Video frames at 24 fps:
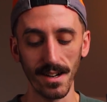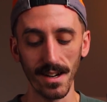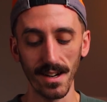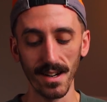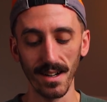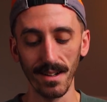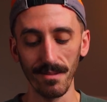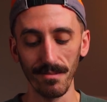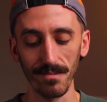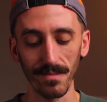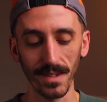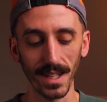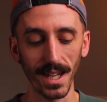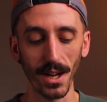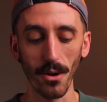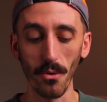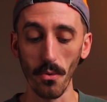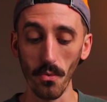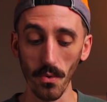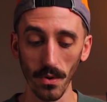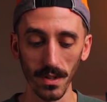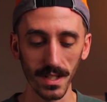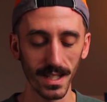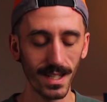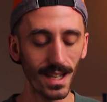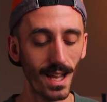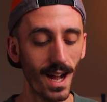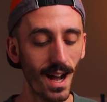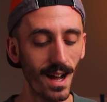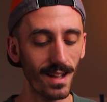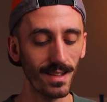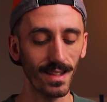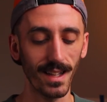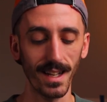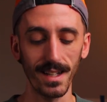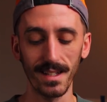And I was
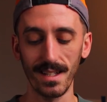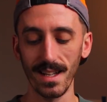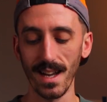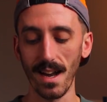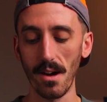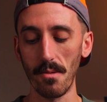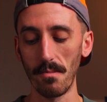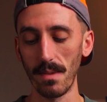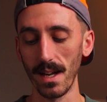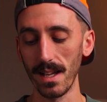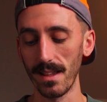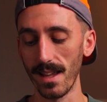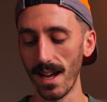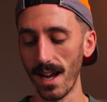not let down by